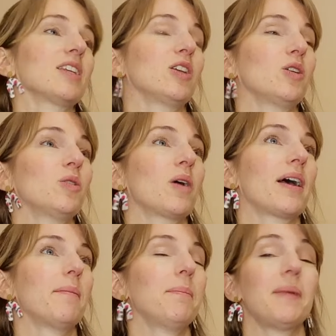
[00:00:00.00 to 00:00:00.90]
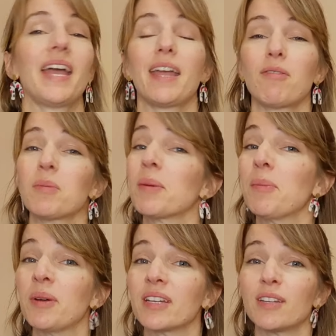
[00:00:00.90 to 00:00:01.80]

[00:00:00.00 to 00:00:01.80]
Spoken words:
You may remember,